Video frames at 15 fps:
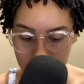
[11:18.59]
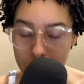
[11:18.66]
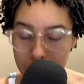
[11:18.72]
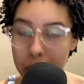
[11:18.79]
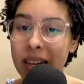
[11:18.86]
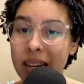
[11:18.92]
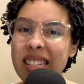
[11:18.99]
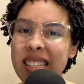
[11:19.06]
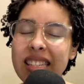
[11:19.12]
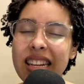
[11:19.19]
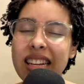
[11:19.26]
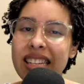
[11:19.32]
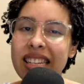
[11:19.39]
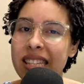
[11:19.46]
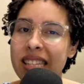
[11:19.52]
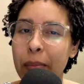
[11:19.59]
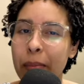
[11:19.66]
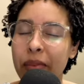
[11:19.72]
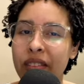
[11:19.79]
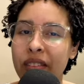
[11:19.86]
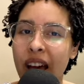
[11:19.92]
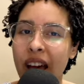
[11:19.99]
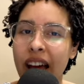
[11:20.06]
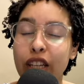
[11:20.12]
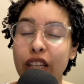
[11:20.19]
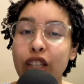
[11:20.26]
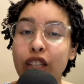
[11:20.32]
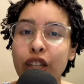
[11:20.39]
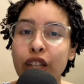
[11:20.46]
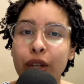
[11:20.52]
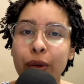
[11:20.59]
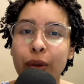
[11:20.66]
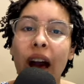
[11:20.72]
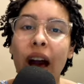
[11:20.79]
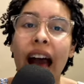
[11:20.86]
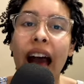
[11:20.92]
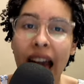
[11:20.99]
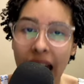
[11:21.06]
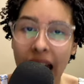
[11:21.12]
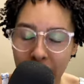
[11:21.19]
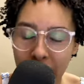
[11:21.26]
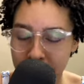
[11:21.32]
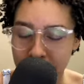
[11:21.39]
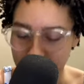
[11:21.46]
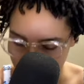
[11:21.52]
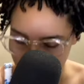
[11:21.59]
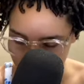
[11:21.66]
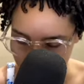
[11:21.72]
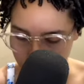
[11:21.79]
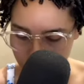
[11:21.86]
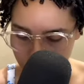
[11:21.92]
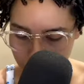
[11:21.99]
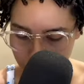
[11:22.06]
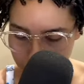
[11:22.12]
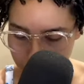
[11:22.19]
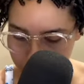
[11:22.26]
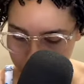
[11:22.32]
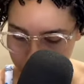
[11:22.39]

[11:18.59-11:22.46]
Must is something that you have to do.